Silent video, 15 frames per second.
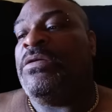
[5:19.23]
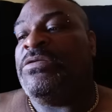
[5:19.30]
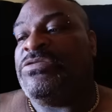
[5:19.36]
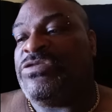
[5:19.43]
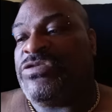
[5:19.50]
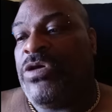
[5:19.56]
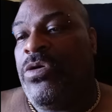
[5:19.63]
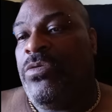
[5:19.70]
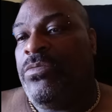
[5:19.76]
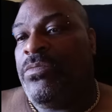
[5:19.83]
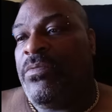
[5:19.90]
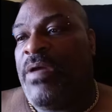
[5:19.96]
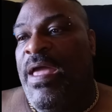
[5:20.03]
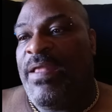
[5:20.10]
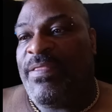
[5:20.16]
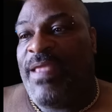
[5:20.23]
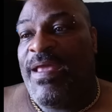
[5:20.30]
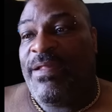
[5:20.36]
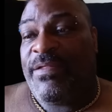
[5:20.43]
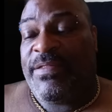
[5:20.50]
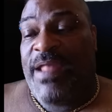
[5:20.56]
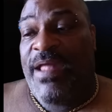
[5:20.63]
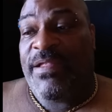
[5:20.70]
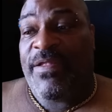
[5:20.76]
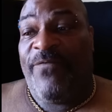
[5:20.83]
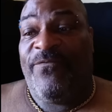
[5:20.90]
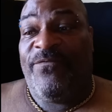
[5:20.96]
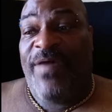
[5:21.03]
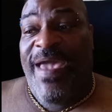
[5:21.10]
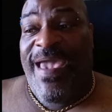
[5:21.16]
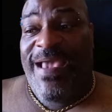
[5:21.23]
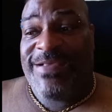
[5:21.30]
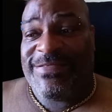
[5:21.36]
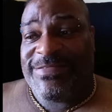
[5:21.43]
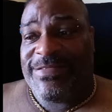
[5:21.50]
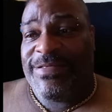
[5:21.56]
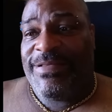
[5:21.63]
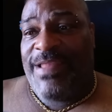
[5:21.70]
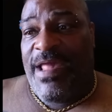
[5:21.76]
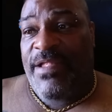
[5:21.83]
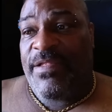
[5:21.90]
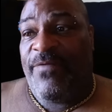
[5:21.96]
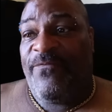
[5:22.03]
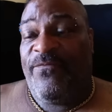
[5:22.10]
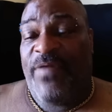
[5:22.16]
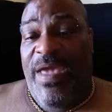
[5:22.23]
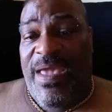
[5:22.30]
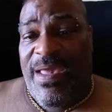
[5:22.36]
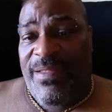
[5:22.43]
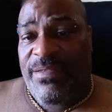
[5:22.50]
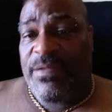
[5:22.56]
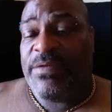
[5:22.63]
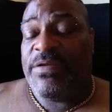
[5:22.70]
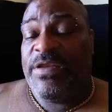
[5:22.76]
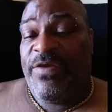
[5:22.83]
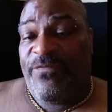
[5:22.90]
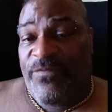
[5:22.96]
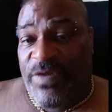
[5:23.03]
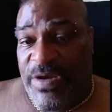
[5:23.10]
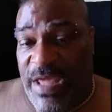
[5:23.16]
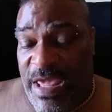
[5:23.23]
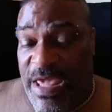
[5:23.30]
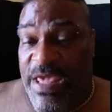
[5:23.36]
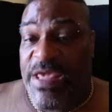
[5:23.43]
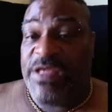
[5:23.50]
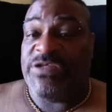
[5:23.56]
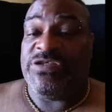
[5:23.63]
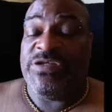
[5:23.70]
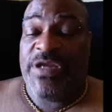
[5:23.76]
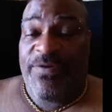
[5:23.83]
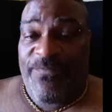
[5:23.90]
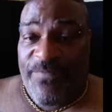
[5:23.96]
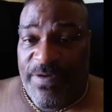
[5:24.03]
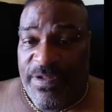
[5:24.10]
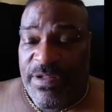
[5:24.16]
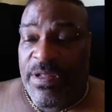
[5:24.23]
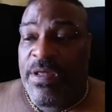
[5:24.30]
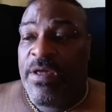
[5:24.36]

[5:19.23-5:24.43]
So that's a vast different age difference,